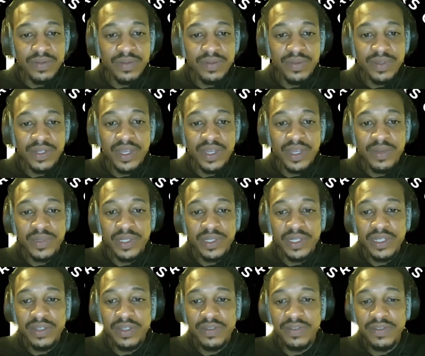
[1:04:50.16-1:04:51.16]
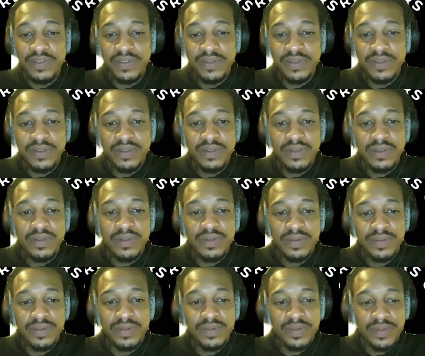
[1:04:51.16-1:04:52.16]
and unbelief.
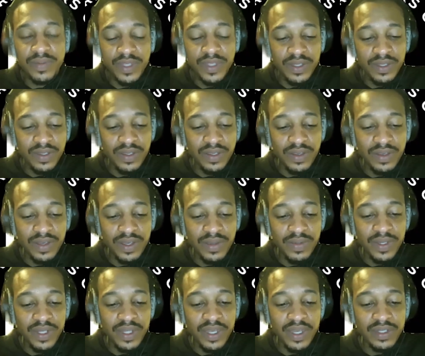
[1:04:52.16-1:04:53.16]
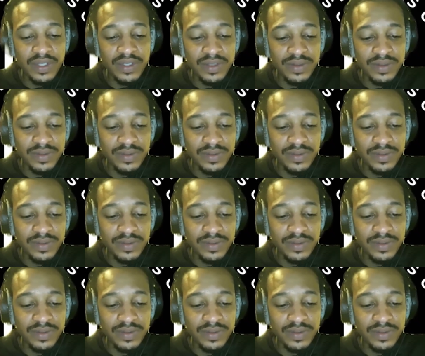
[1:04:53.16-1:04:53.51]
Go ahead, Brother Kasafo.